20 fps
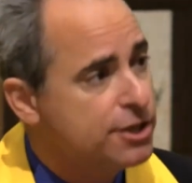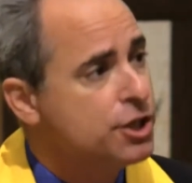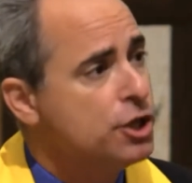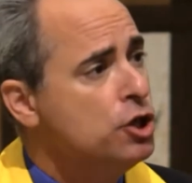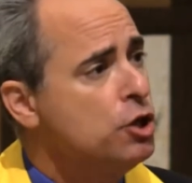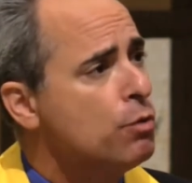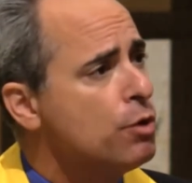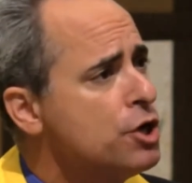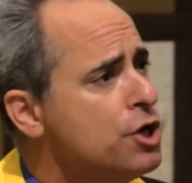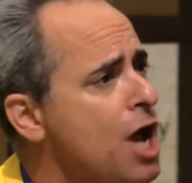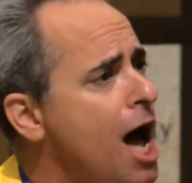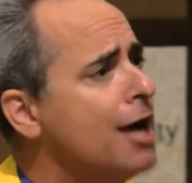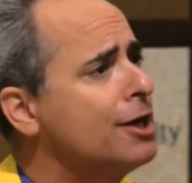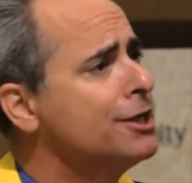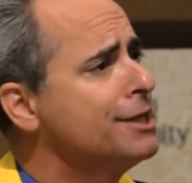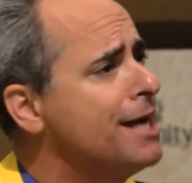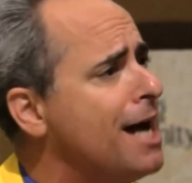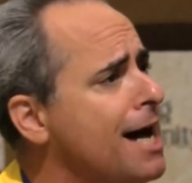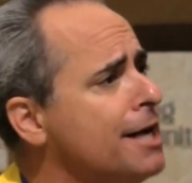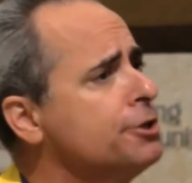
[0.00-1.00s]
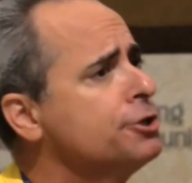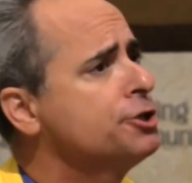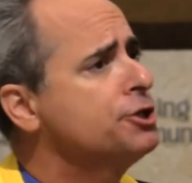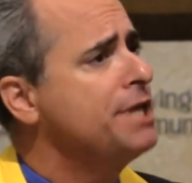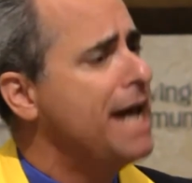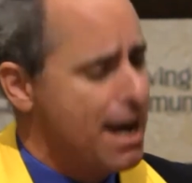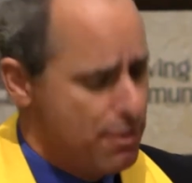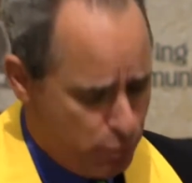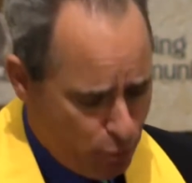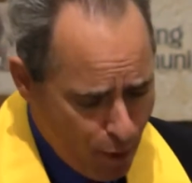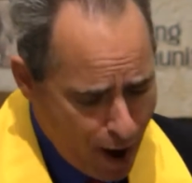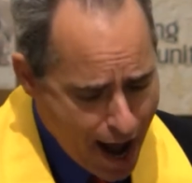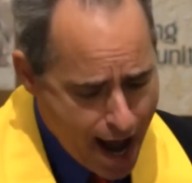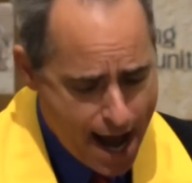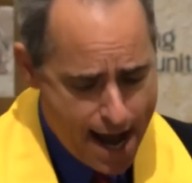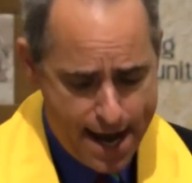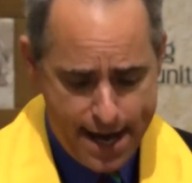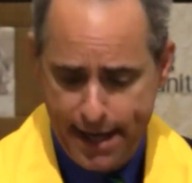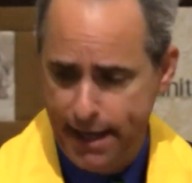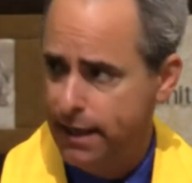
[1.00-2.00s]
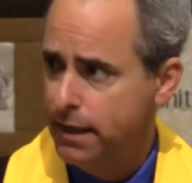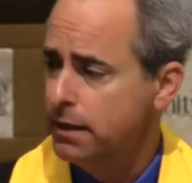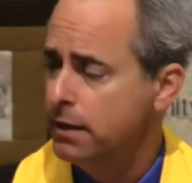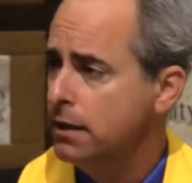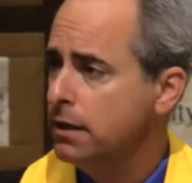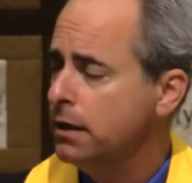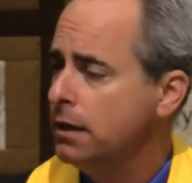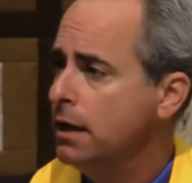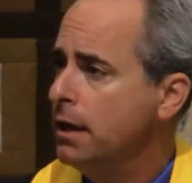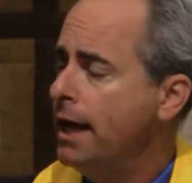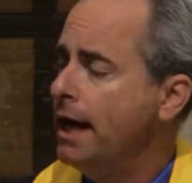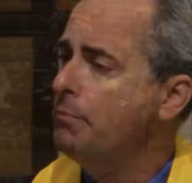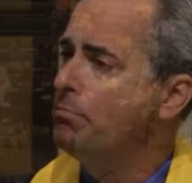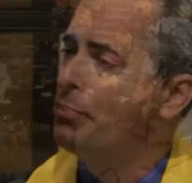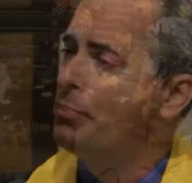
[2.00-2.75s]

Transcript: and you are not going to understand why. And